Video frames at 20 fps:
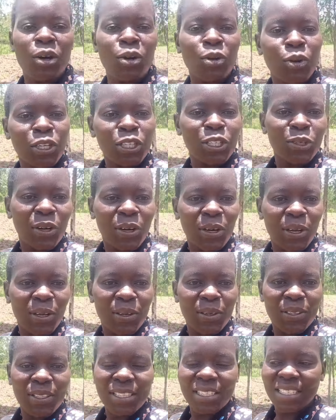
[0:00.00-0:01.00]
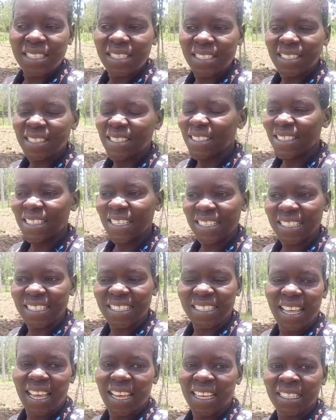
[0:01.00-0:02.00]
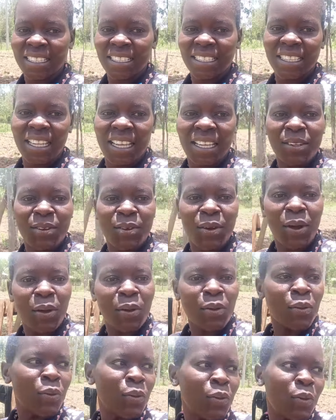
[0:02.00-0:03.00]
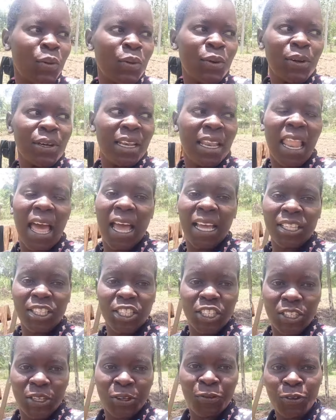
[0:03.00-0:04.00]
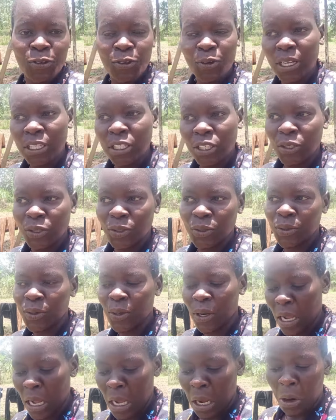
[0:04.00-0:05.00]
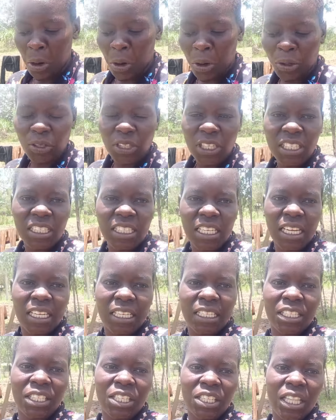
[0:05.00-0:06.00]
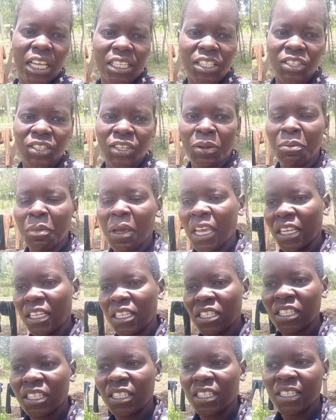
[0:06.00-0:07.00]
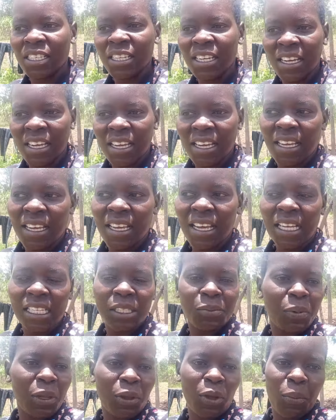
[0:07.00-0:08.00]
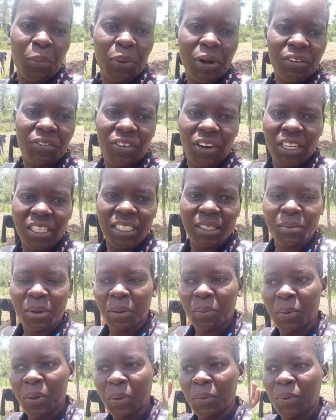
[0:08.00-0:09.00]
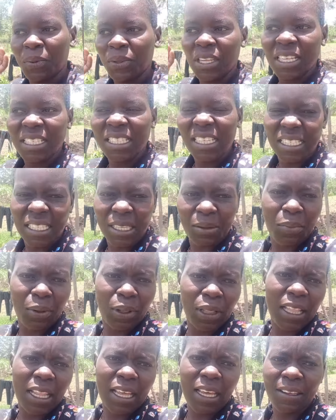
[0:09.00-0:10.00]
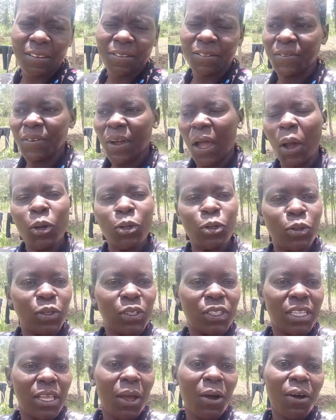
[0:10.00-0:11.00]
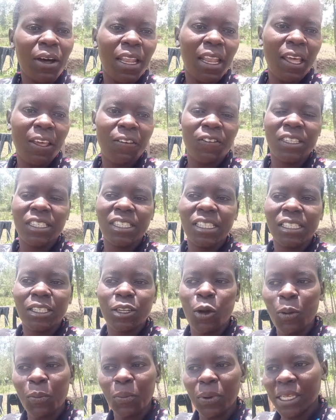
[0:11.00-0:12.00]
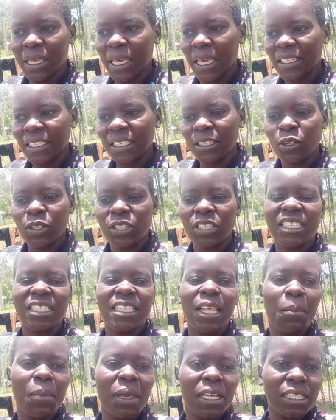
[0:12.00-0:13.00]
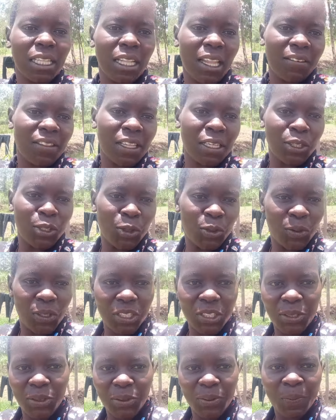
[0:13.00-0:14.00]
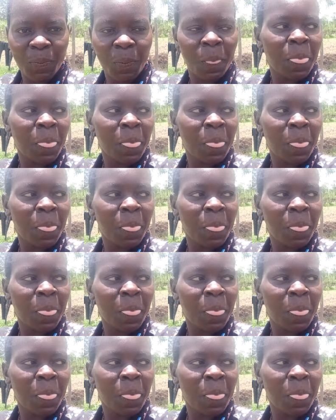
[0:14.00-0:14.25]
wash your clothes just that then you, you cook lunch if you want to or you just take tea that remained as per your preference my people just a simple life how do you see our life is it complicated or it's the best life that you wish to